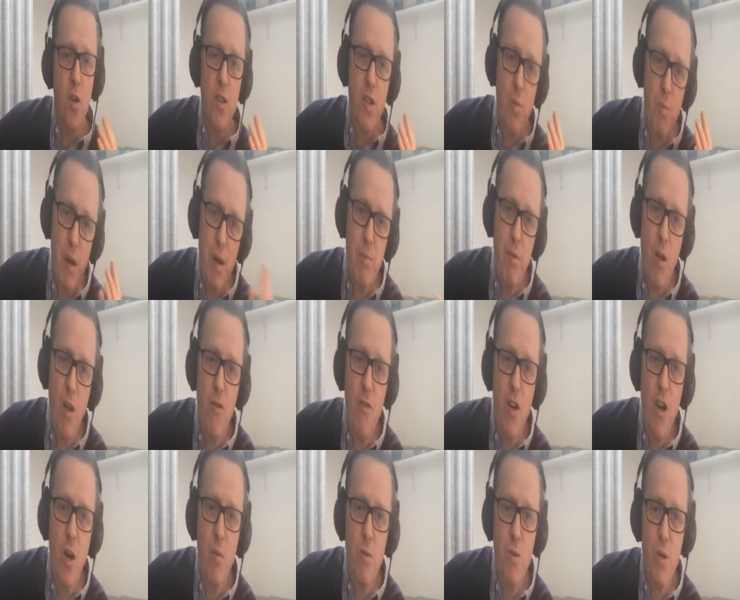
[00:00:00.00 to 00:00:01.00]
So people
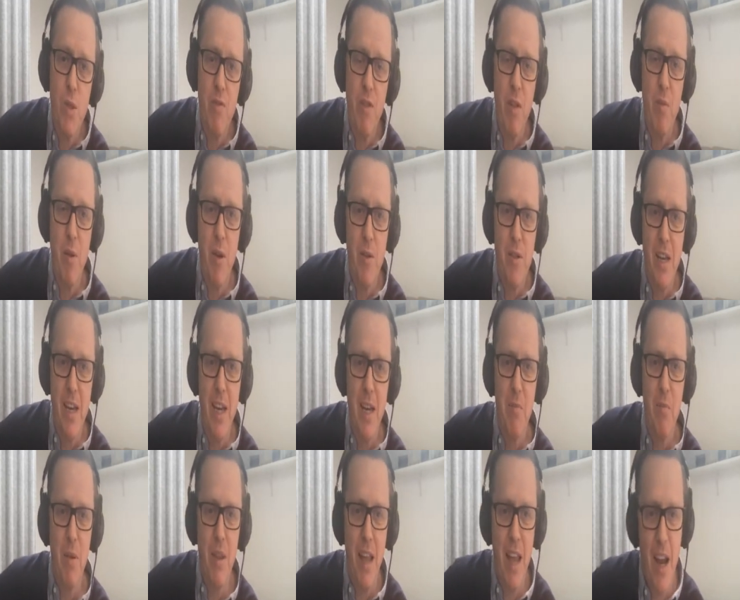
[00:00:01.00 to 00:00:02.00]
often come to us for the
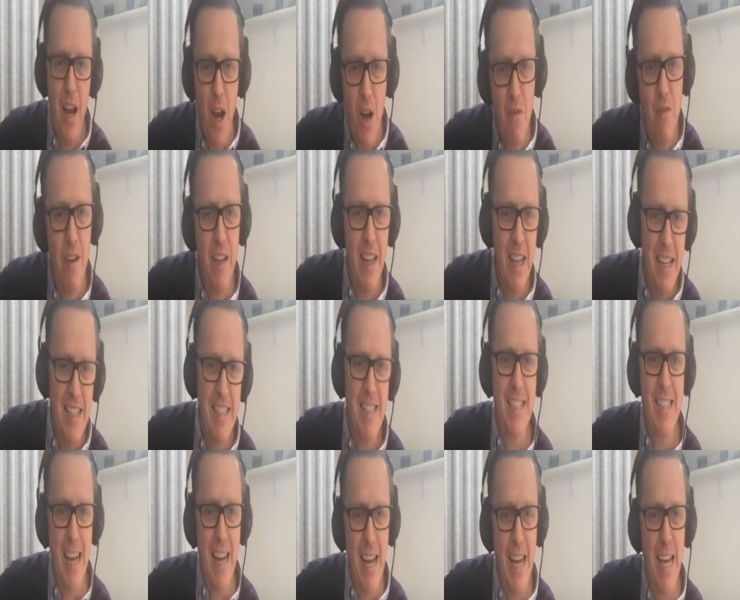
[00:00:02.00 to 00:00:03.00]
music, but then hopefully they
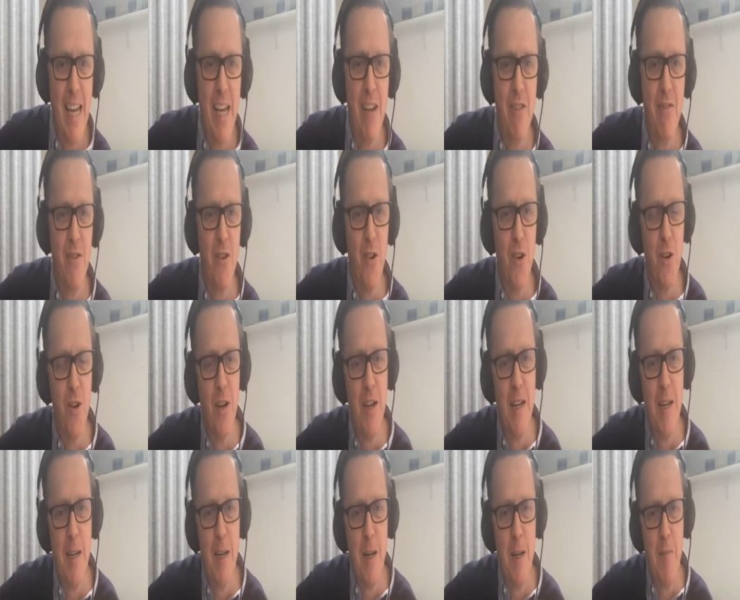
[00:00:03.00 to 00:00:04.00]
stay for
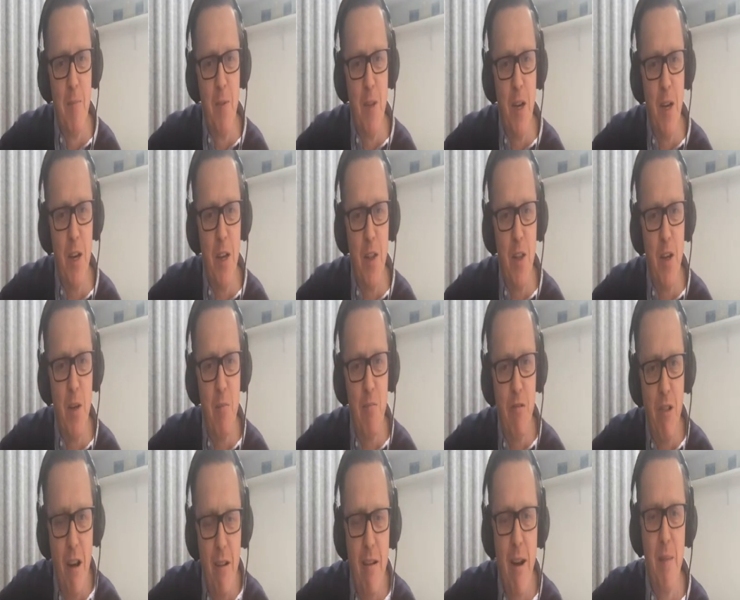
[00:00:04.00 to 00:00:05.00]
the
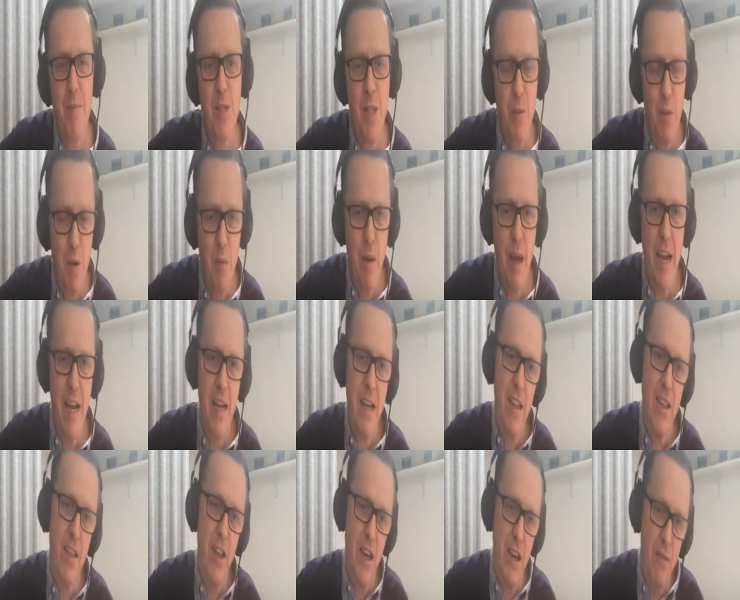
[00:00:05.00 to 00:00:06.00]
programs that we make
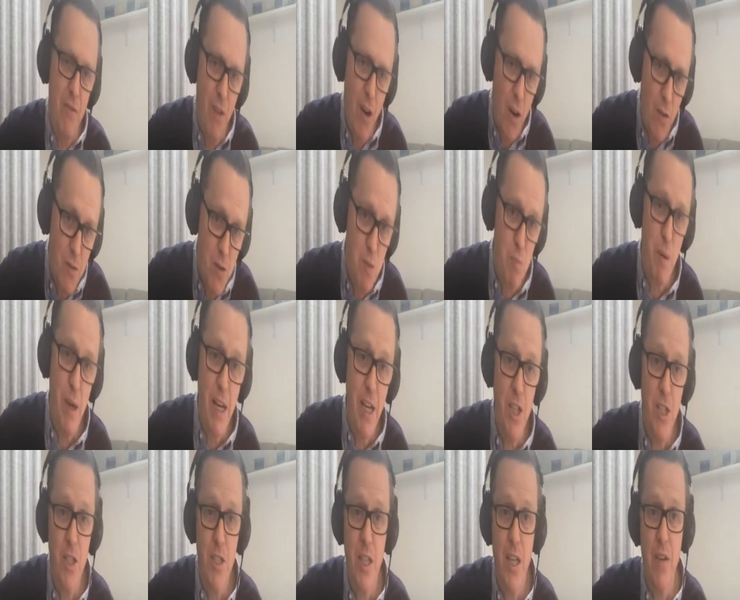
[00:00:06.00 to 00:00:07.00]
that involve
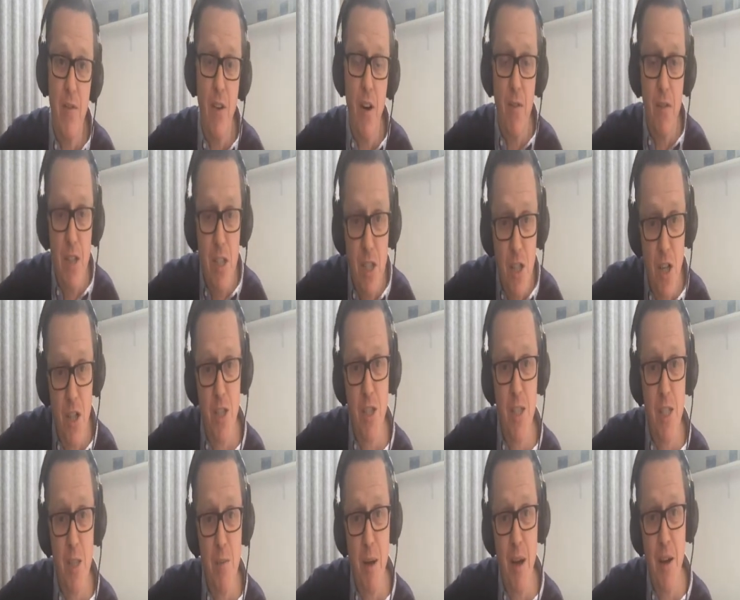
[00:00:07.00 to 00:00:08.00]
speech, that involve
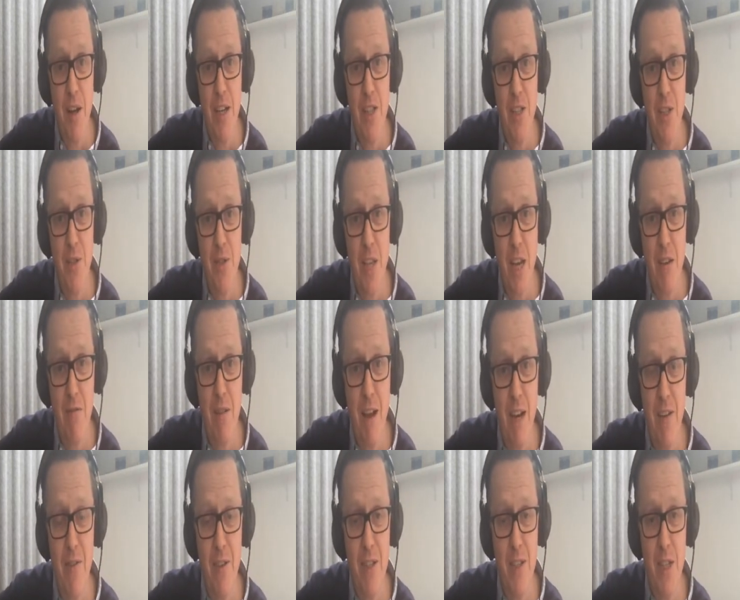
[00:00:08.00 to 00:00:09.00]
discussions about issues that are
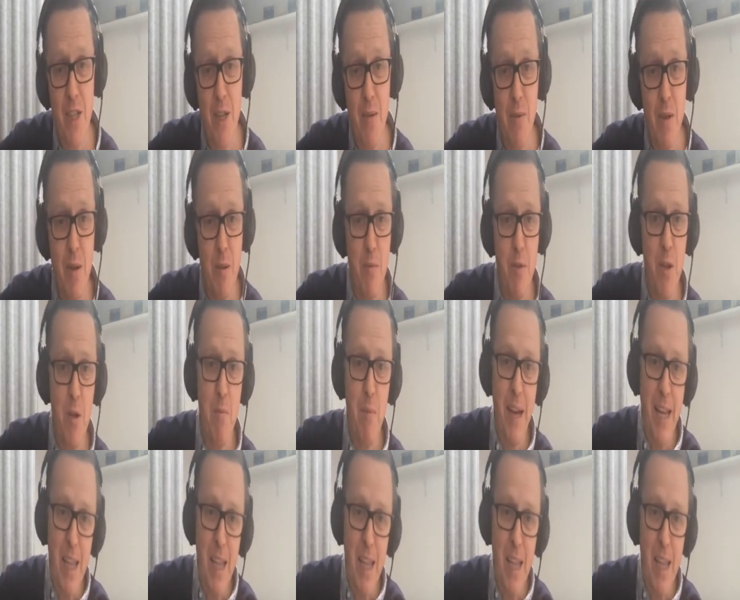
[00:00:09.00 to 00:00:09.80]
relevant to them, that